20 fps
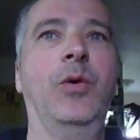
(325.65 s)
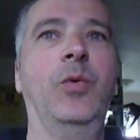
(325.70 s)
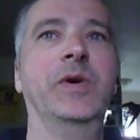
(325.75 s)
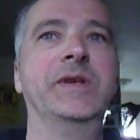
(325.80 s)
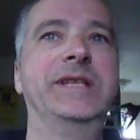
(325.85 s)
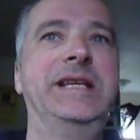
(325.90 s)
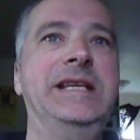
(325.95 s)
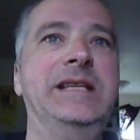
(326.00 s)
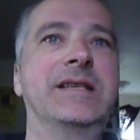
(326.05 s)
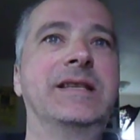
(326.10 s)

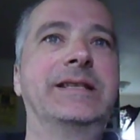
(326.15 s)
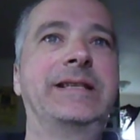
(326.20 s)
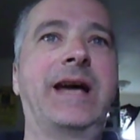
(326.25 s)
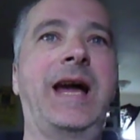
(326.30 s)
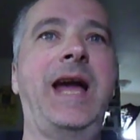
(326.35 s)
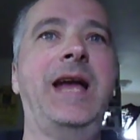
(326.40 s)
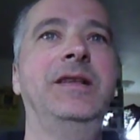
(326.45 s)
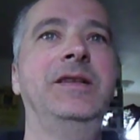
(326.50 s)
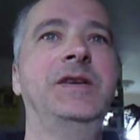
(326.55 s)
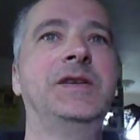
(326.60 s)
Was he
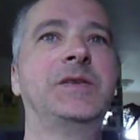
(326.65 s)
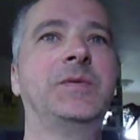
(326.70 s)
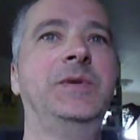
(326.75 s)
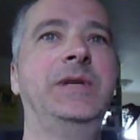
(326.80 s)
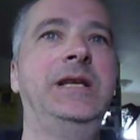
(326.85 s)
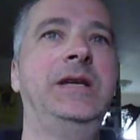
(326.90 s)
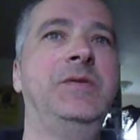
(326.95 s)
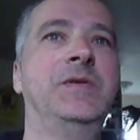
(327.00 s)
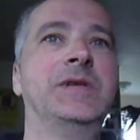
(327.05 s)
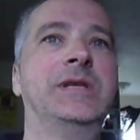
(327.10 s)
stylish
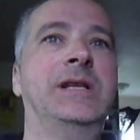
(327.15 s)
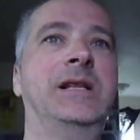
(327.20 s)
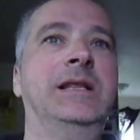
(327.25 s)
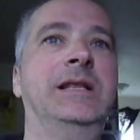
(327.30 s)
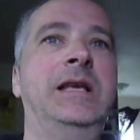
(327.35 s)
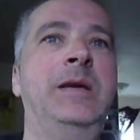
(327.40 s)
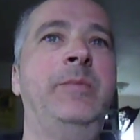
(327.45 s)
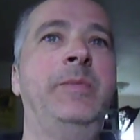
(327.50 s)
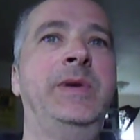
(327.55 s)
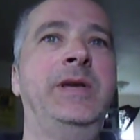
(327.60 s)
when he was in
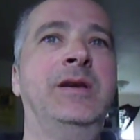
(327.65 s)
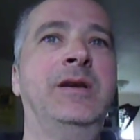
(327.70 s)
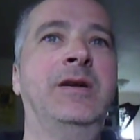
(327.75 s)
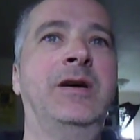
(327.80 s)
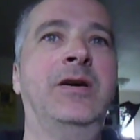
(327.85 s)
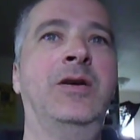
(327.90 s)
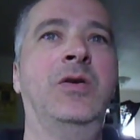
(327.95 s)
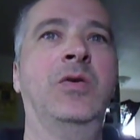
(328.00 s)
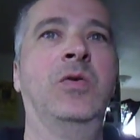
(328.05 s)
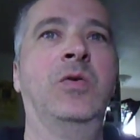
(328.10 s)

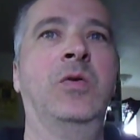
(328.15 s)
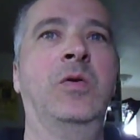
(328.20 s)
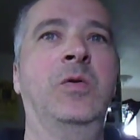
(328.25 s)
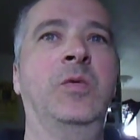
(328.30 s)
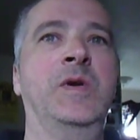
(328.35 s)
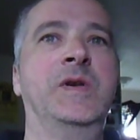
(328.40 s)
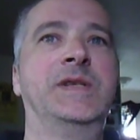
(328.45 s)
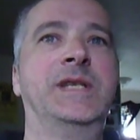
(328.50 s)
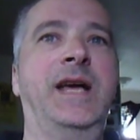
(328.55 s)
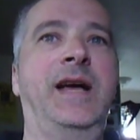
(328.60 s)
Olympia, or
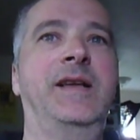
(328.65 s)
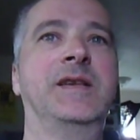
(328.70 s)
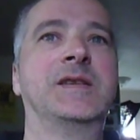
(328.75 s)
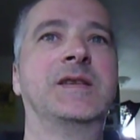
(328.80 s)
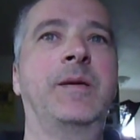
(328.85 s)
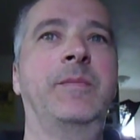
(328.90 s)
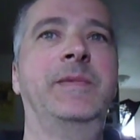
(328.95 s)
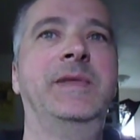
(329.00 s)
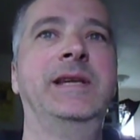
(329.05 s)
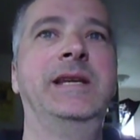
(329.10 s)
was that
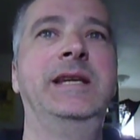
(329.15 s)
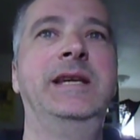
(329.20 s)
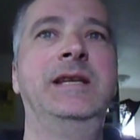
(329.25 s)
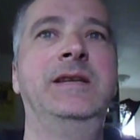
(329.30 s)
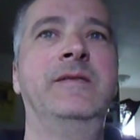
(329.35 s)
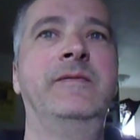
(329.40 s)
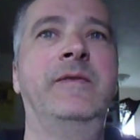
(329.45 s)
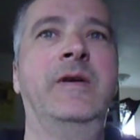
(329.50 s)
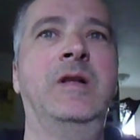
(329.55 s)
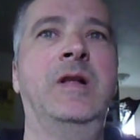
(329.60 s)
something he
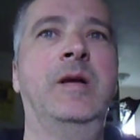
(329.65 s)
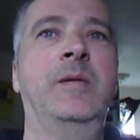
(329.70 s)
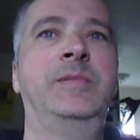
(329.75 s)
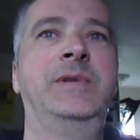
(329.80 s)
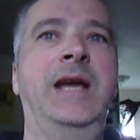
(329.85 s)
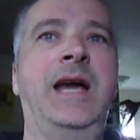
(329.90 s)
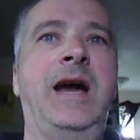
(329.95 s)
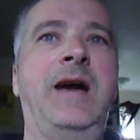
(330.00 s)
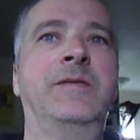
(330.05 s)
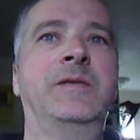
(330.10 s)

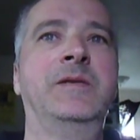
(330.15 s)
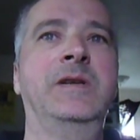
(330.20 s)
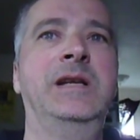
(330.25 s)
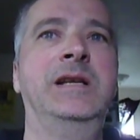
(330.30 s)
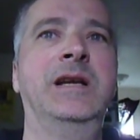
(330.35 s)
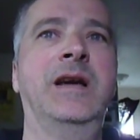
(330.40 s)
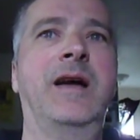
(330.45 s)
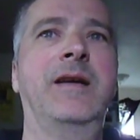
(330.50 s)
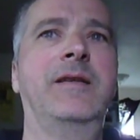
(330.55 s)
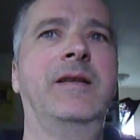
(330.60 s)
developed after
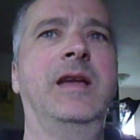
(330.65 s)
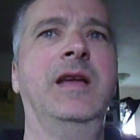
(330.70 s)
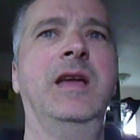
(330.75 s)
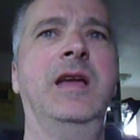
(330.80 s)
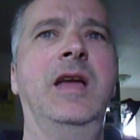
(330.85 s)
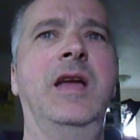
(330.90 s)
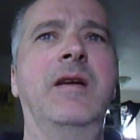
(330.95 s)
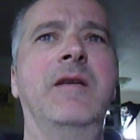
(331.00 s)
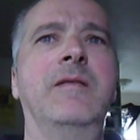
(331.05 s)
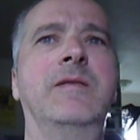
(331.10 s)
he got
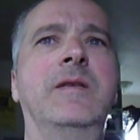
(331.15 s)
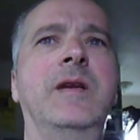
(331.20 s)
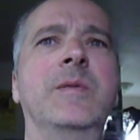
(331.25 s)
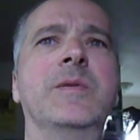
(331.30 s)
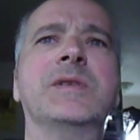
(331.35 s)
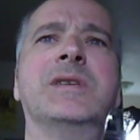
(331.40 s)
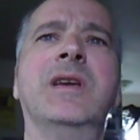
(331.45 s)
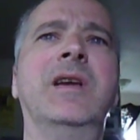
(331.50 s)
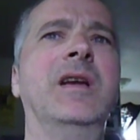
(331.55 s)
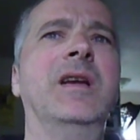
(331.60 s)

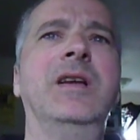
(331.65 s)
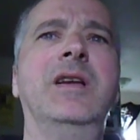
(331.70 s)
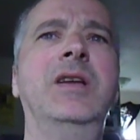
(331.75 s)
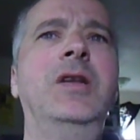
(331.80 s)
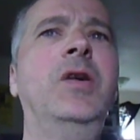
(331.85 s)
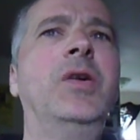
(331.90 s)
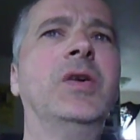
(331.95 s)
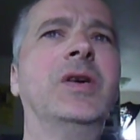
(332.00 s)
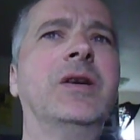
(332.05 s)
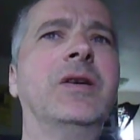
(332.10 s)
famous? You
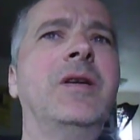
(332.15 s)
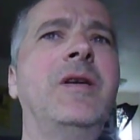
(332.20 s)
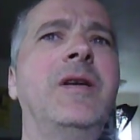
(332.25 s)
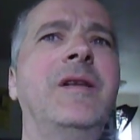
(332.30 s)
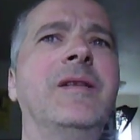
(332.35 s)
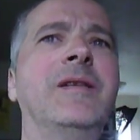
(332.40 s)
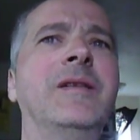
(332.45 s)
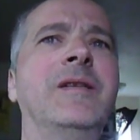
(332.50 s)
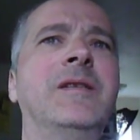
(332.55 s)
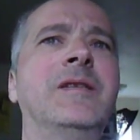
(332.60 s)
know,
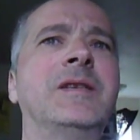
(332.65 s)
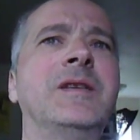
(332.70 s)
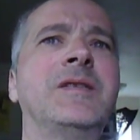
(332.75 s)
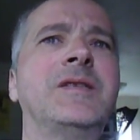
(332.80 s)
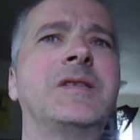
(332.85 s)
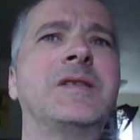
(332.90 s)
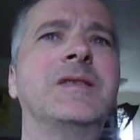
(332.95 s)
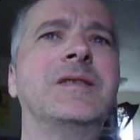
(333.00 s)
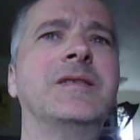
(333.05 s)
Kurt just,